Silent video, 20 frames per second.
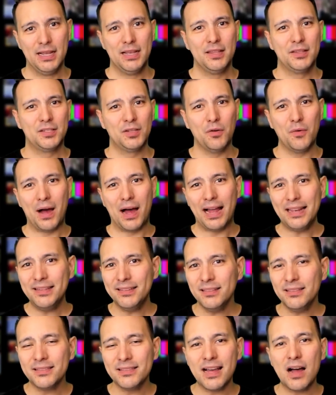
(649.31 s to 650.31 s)
So
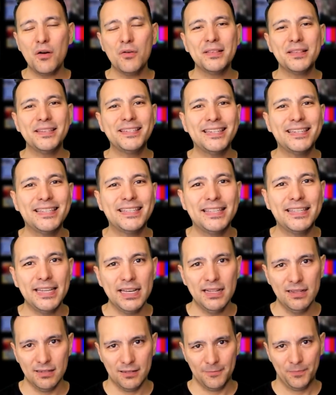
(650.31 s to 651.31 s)
until now,
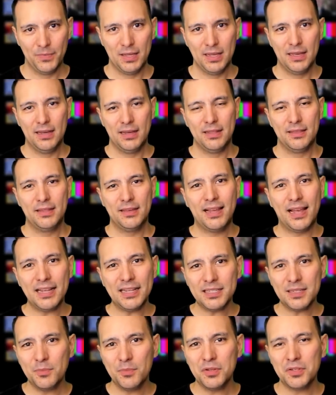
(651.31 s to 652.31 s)
still, the
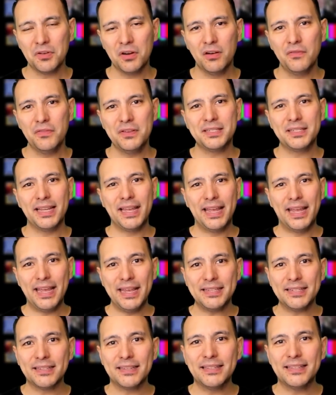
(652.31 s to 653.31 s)
customer service
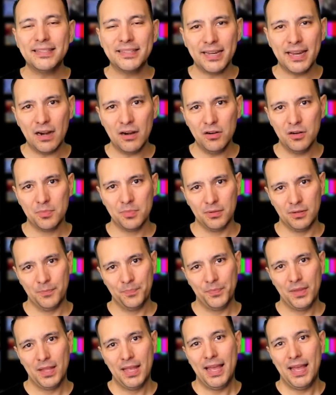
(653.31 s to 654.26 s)
is terrible.